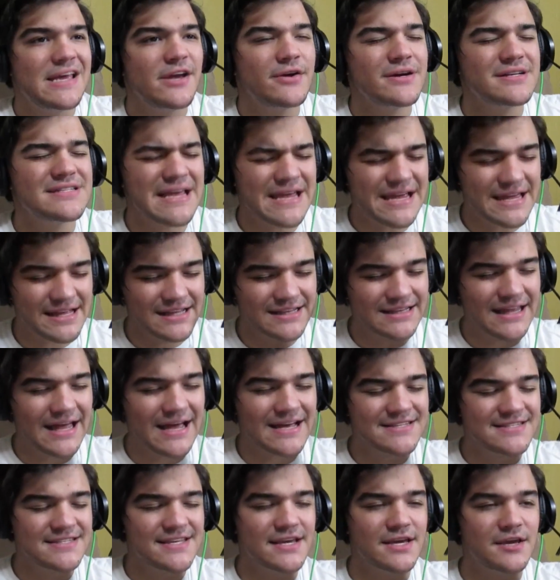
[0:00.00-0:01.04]
Here is a
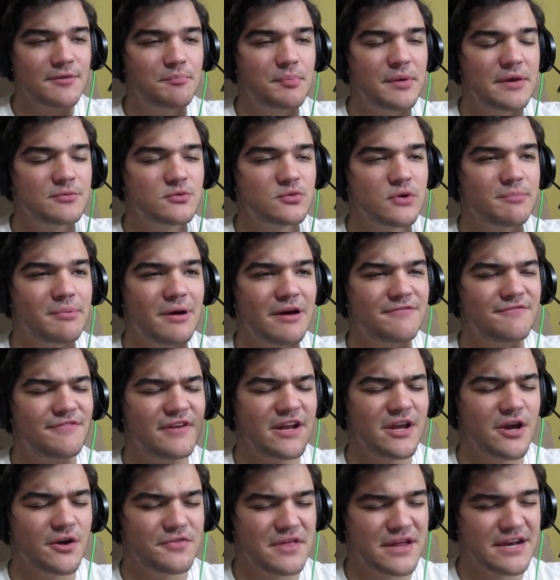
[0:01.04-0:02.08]
classic BepTweBot
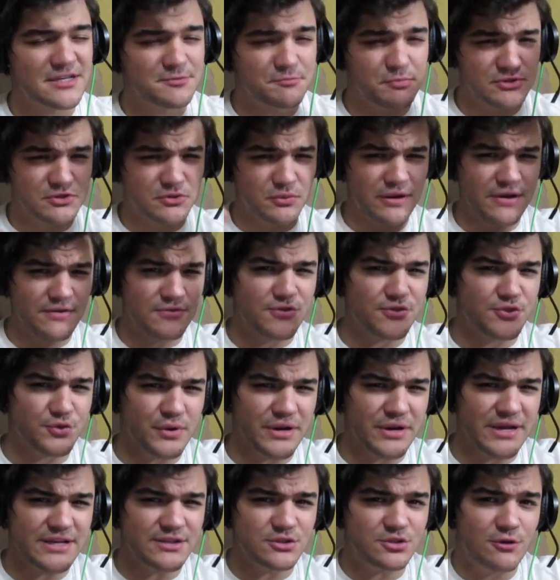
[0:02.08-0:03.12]
video that is between
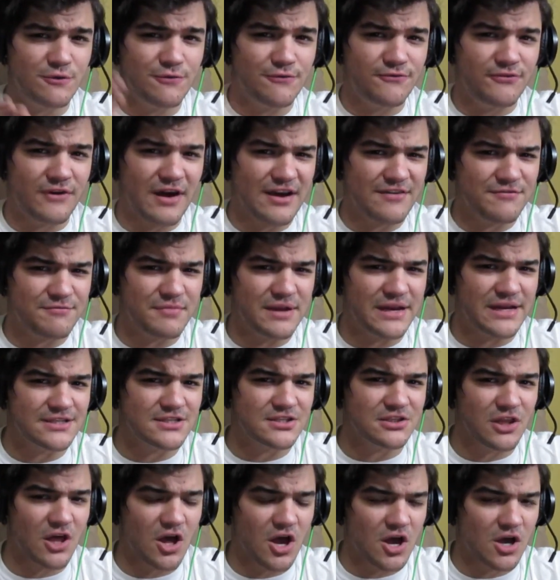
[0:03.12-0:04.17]
3 to 5
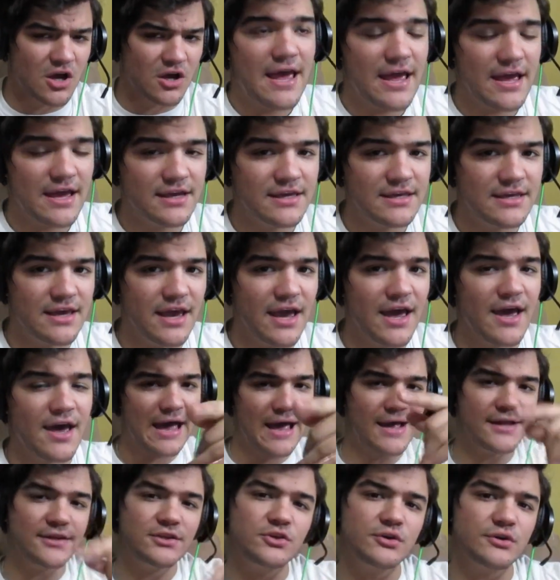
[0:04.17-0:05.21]
minutes long. Heck yeah.
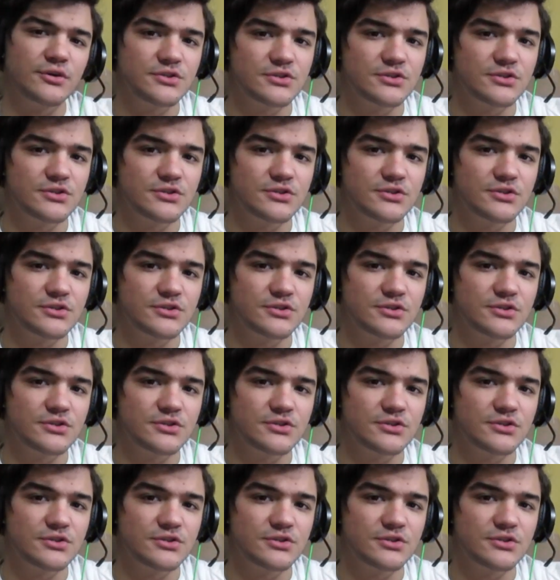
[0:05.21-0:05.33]
At your